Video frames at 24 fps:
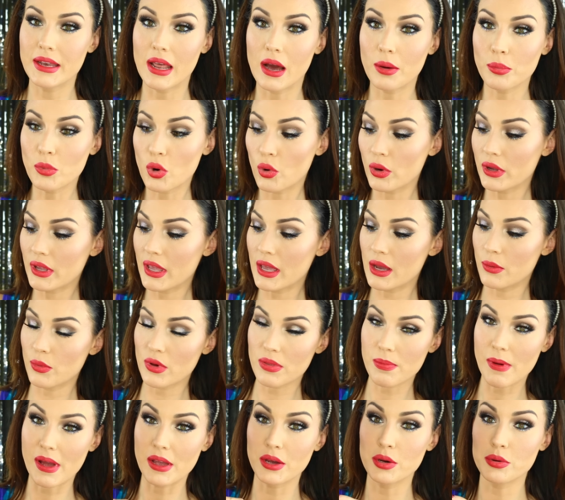Now I'm going in
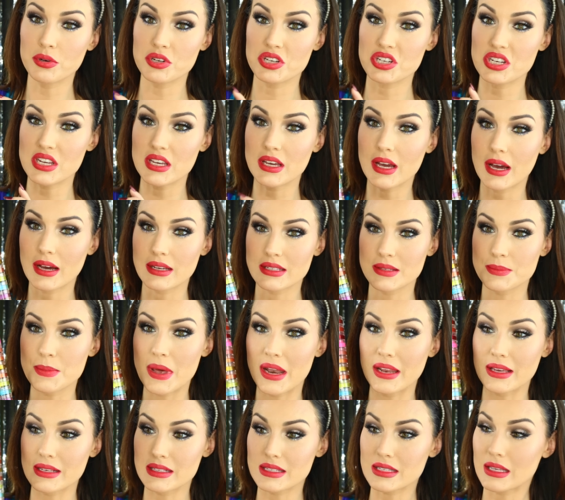with my Who Is Shi
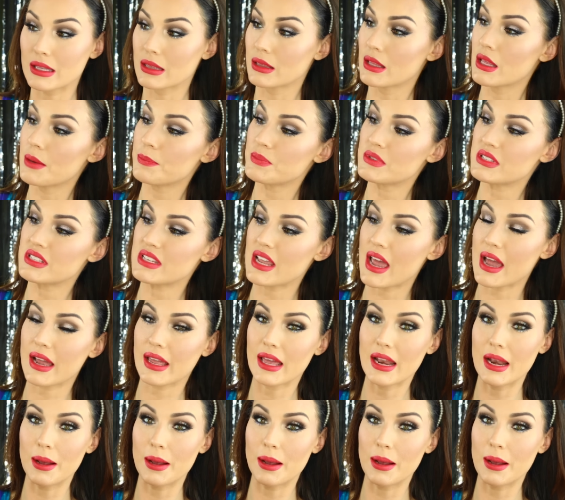Cosmetics lipstick